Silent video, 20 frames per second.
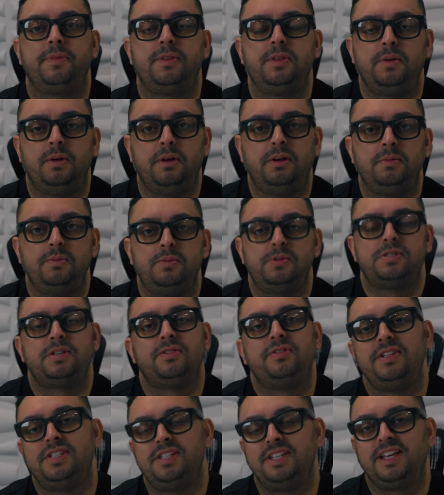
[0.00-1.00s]
Do I look more
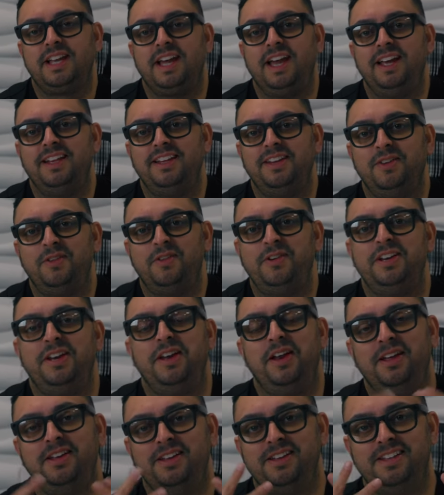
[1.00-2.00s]
sophisticated than I already
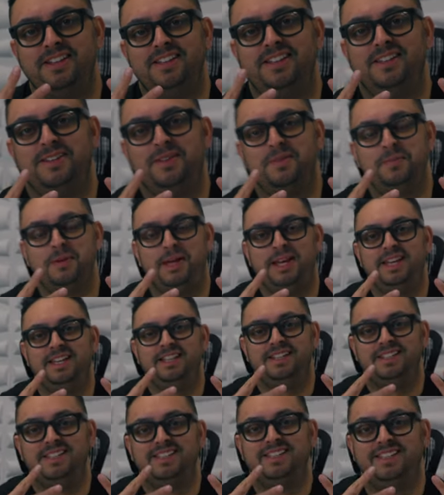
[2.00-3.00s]
do?
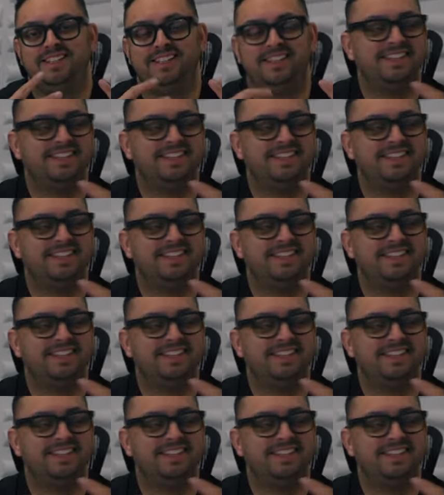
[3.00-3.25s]
Peace.